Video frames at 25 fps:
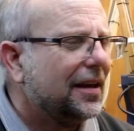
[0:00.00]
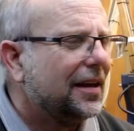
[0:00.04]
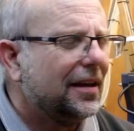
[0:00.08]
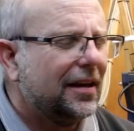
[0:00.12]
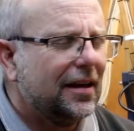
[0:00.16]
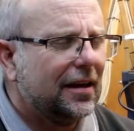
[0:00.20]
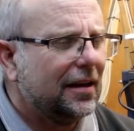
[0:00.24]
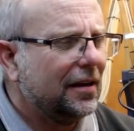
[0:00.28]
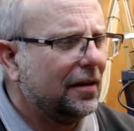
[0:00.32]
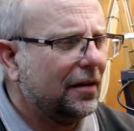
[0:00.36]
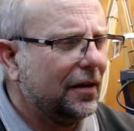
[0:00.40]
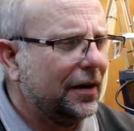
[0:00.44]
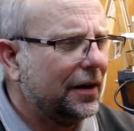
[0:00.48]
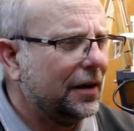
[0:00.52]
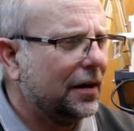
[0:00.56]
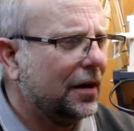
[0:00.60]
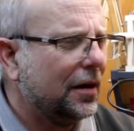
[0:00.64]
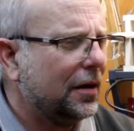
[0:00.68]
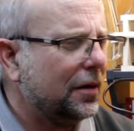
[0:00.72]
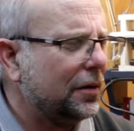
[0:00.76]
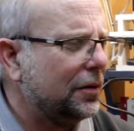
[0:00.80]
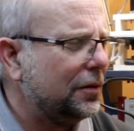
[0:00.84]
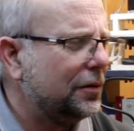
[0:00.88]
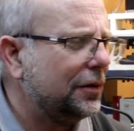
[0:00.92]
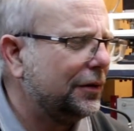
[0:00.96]
Yeah, I
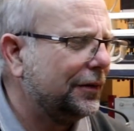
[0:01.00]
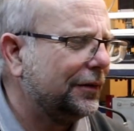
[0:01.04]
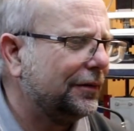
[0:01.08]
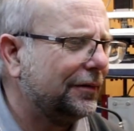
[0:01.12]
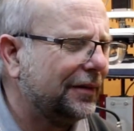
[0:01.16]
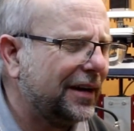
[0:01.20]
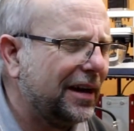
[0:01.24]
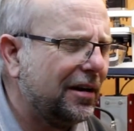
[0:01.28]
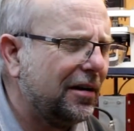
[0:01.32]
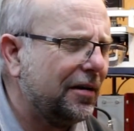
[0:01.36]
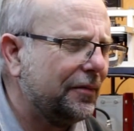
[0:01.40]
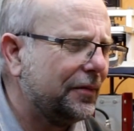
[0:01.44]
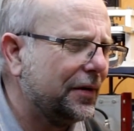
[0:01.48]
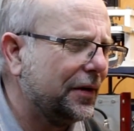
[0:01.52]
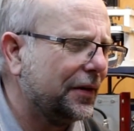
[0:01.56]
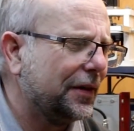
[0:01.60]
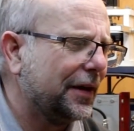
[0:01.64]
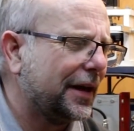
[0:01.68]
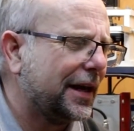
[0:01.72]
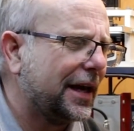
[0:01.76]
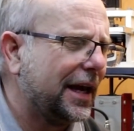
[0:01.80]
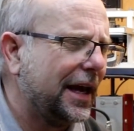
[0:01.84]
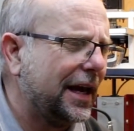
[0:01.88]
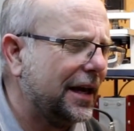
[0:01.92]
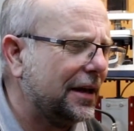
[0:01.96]
know, and now I've got the
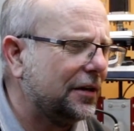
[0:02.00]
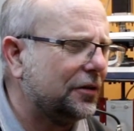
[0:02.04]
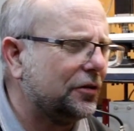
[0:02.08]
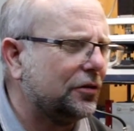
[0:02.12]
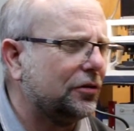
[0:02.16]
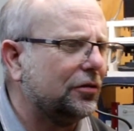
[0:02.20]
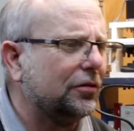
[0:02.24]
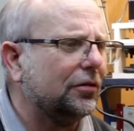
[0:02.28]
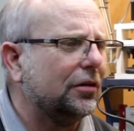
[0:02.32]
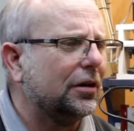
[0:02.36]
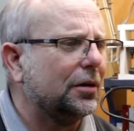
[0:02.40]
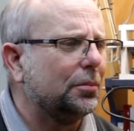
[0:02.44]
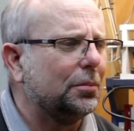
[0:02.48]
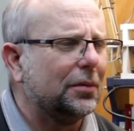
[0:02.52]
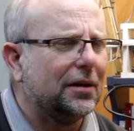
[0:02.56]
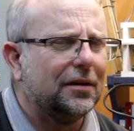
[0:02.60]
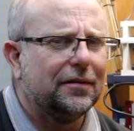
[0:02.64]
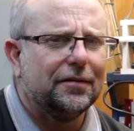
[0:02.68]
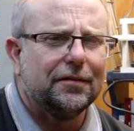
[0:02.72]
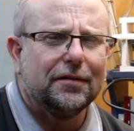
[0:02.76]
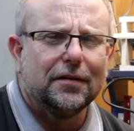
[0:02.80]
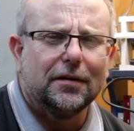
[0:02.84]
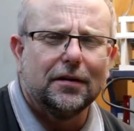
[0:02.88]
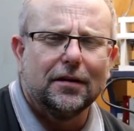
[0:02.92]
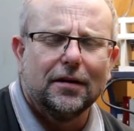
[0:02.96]
cat suing me
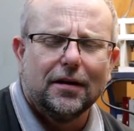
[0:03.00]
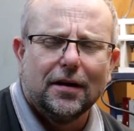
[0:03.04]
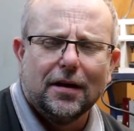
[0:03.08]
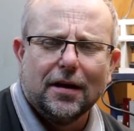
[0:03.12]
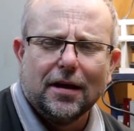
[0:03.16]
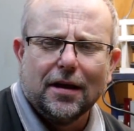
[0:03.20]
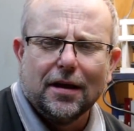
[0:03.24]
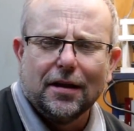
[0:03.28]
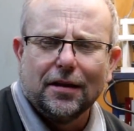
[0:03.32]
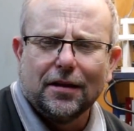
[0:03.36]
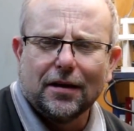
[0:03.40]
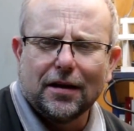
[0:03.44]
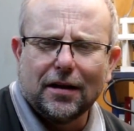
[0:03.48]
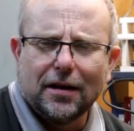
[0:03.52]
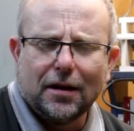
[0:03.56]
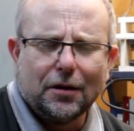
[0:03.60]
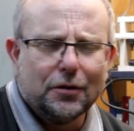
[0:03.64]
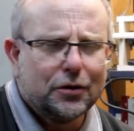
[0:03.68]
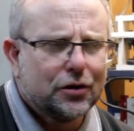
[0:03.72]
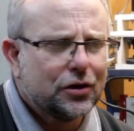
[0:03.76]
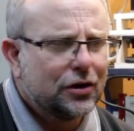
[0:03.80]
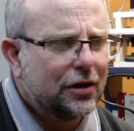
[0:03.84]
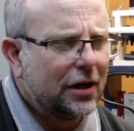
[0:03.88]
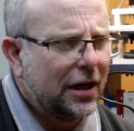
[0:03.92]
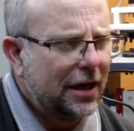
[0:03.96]
for the close
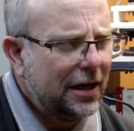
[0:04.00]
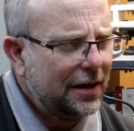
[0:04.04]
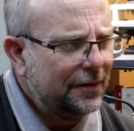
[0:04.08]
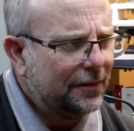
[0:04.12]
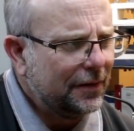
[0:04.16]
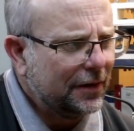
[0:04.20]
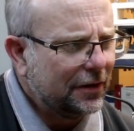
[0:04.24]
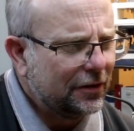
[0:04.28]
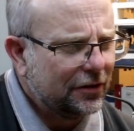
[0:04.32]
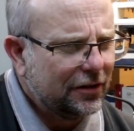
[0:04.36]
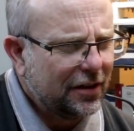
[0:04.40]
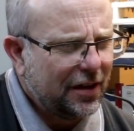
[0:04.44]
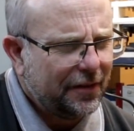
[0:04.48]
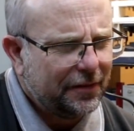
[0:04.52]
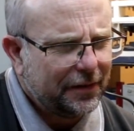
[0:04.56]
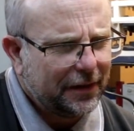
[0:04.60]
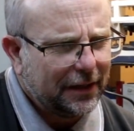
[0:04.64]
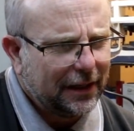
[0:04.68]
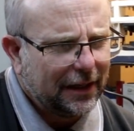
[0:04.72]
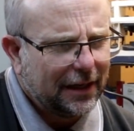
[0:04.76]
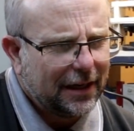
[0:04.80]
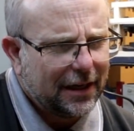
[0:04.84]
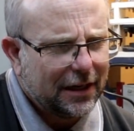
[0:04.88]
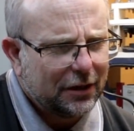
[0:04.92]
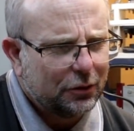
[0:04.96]
shave it suffered
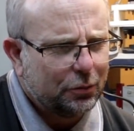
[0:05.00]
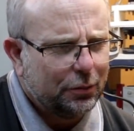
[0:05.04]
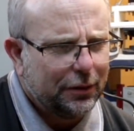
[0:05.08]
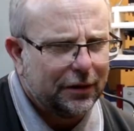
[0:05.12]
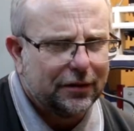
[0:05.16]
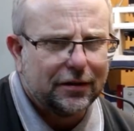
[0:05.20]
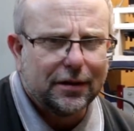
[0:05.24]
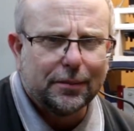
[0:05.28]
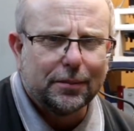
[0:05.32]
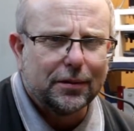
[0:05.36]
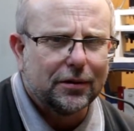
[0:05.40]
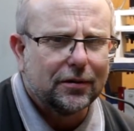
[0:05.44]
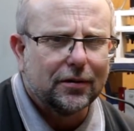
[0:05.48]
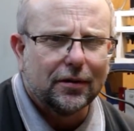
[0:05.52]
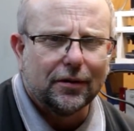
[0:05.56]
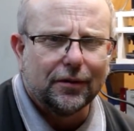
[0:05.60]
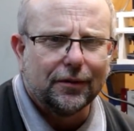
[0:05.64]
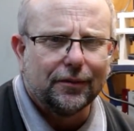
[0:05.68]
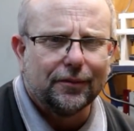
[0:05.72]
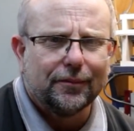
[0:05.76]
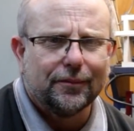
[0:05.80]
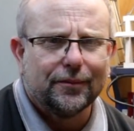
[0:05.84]
in last week's episode.